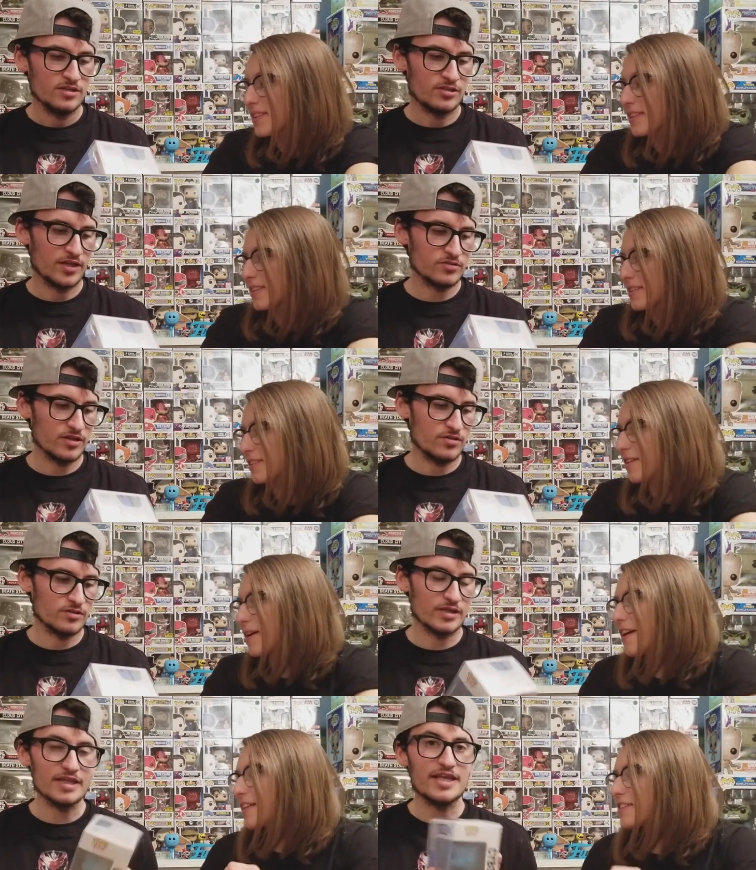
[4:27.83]
Speaker 1: So that's really cool. Wow, so
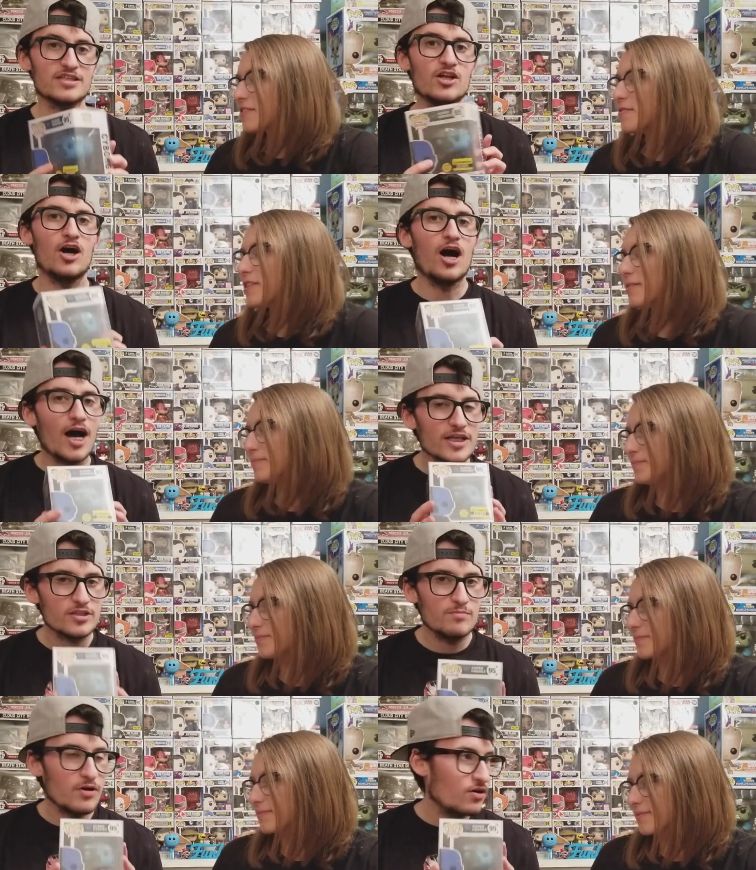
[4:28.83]
that, that's, that's so an awesome
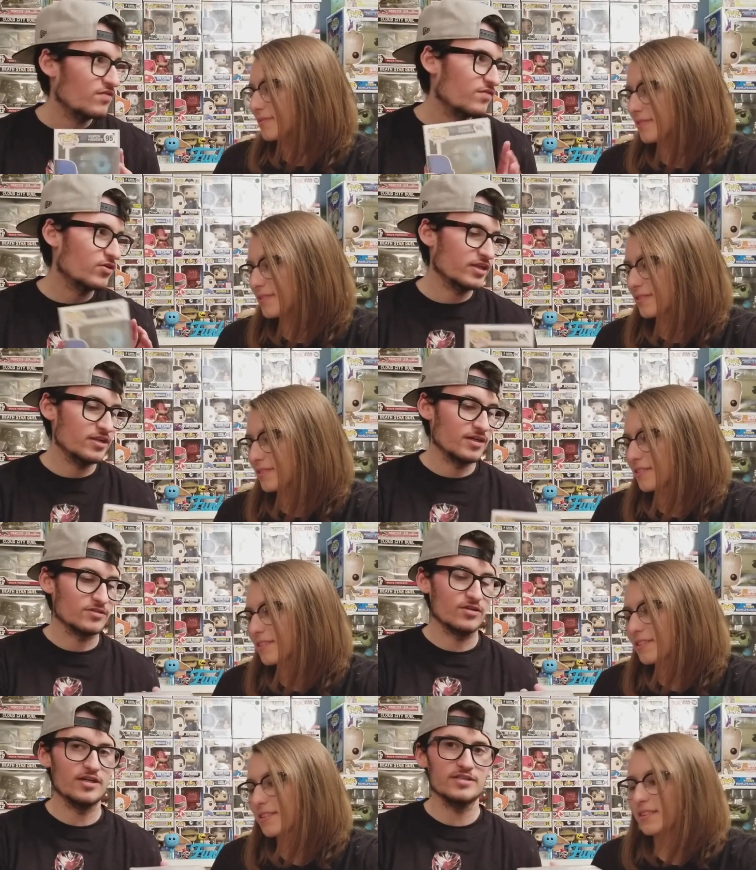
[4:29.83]
pull for fourteen dollars. So
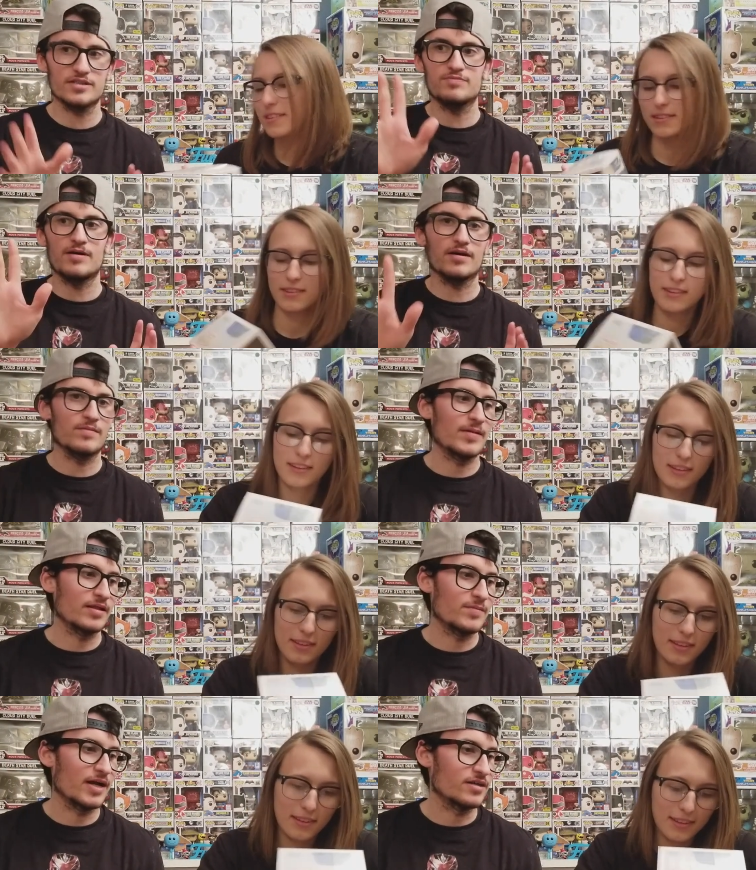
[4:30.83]
hers is probably gonna be better than
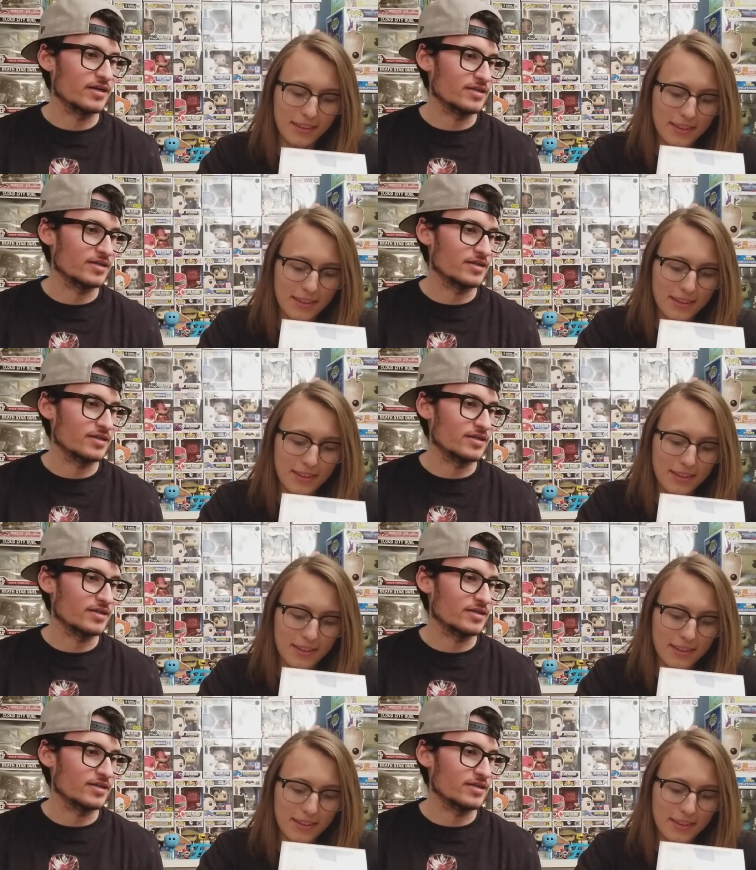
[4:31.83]
mine already